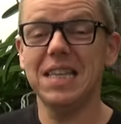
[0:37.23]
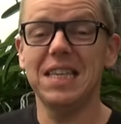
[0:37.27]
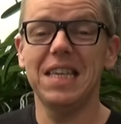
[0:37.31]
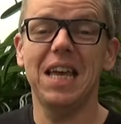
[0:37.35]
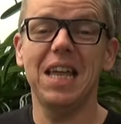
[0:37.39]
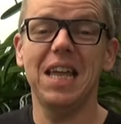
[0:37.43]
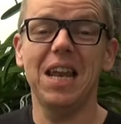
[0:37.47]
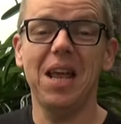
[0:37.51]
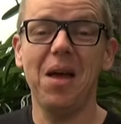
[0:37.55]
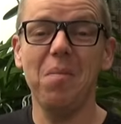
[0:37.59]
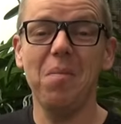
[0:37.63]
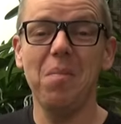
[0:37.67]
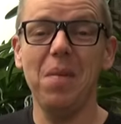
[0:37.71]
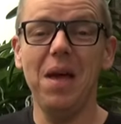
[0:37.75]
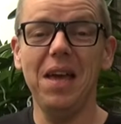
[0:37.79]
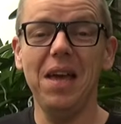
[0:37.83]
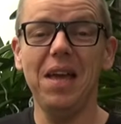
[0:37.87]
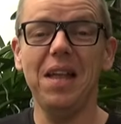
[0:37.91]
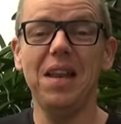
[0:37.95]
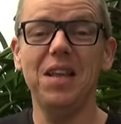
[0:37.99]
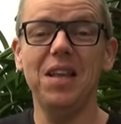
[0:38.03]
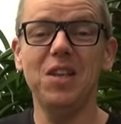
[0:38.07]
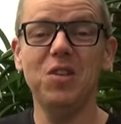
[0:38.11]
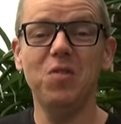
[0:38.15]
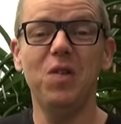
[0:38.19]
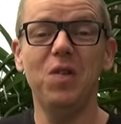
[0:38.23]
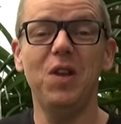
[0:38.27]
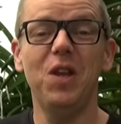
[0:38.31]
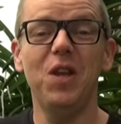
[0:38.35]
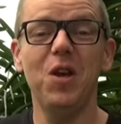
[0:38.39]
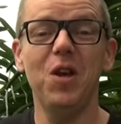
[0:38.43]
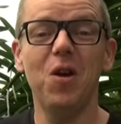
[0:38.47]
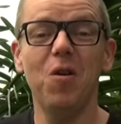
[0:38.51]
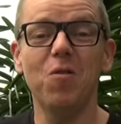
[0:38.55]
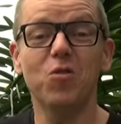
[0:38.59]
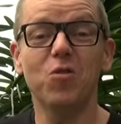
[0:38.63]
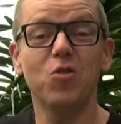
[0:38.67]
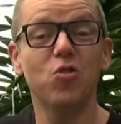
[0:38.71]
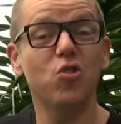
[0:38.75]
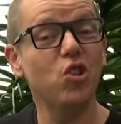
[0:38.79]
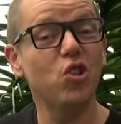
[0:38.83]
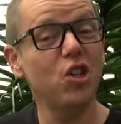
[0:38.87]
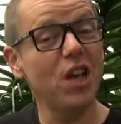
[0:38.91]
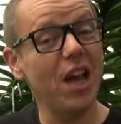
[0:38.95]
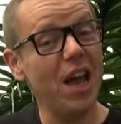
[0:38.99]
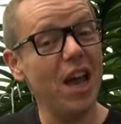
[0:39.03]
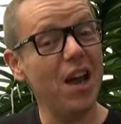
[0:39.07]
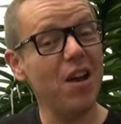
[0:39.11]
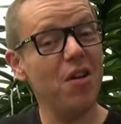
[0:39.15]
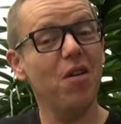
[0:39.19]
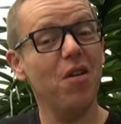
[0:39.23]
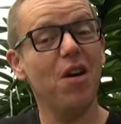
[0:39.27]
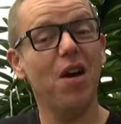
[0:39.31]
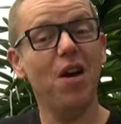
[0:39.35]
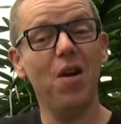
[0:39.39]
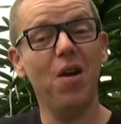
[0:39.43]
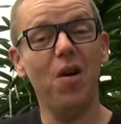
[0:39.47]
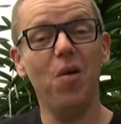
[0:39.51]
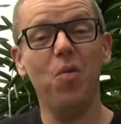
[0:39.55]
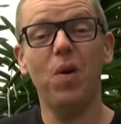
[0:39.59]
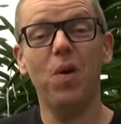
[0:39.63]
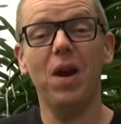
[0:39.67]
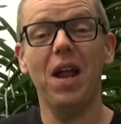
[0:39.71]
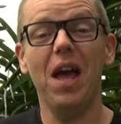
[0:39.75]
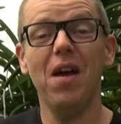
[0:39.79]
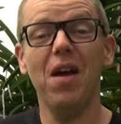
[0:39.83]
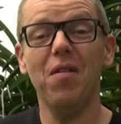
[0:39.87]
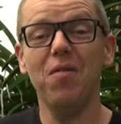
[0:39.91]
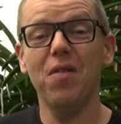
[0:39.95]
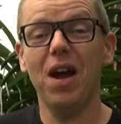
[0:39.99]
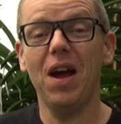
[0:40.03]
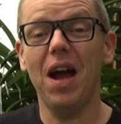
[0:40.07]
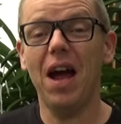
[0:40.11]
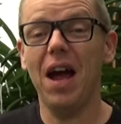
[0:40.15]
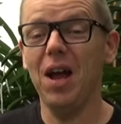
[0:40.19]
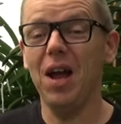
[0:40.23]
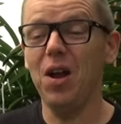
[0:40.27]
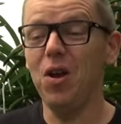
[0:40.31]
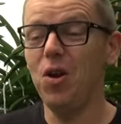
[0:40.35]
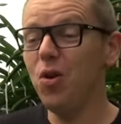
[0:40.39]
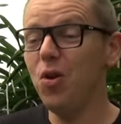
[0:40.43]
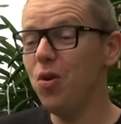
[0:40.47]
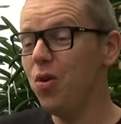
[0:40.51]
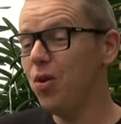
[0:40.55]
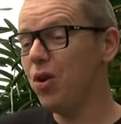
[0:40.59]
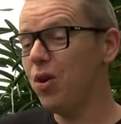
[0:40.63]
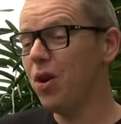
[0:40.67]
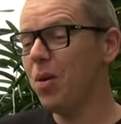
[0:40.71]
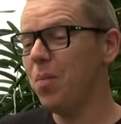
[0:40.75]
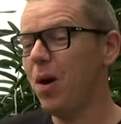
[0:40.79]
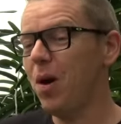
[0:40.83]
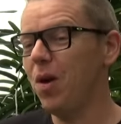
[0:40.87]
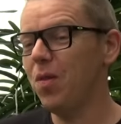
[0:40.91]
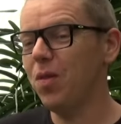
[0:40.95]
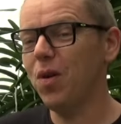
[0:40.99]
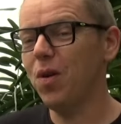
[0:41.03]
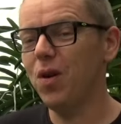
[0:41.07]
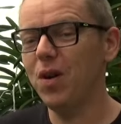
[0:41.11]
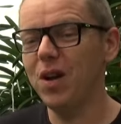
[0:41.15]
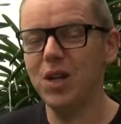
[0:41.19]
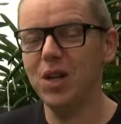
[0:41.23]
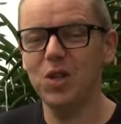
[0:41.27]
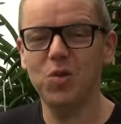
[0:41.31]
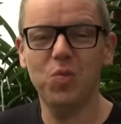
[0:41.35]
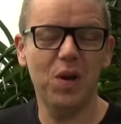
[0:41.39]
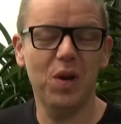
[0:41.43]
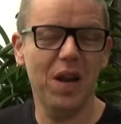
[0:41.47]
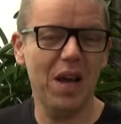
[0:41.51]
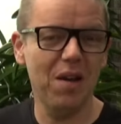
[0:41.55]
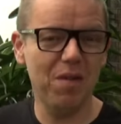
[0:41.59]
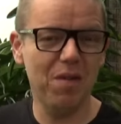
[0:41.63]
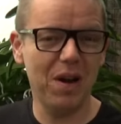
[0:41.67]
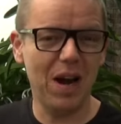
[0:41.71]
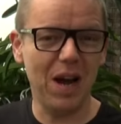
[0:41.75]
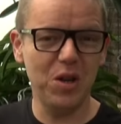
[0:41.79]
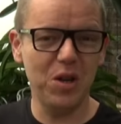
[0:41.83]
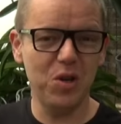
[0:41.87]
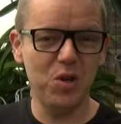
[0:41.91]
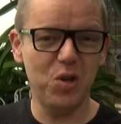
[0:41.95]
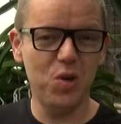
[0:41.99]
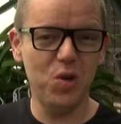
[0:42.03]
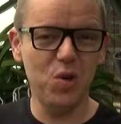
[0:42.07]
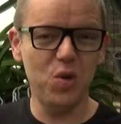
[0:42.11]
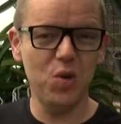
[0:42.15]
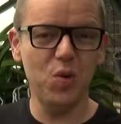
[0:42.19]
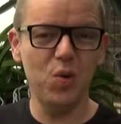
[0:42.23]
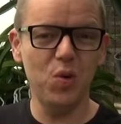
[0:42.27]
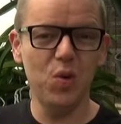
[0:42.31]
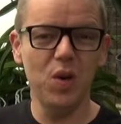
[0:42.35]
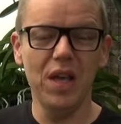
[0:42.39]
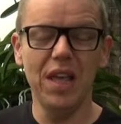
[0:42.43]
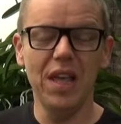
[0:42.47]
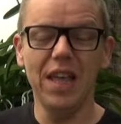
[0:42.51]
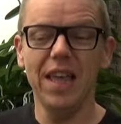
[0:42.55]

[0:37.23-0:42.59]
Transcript: And I'm making these videos to share uh, whatever I learn about orchids, whatever I do.